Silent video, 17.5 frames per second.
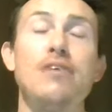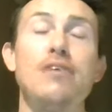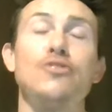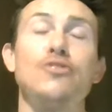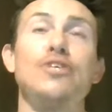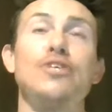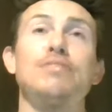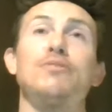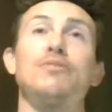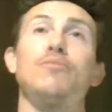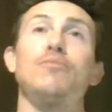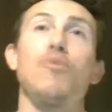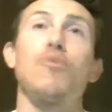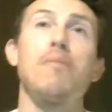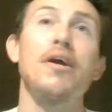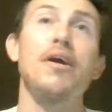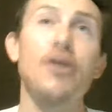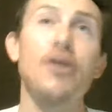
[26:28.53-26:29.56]
So you guys put some
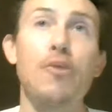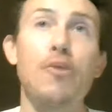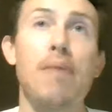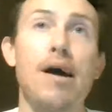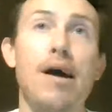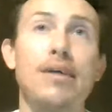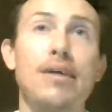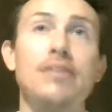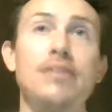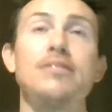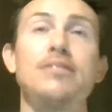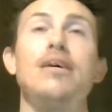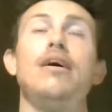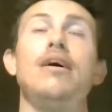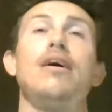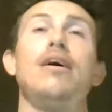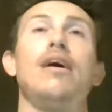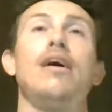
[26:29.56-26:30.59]
more money in your pockets.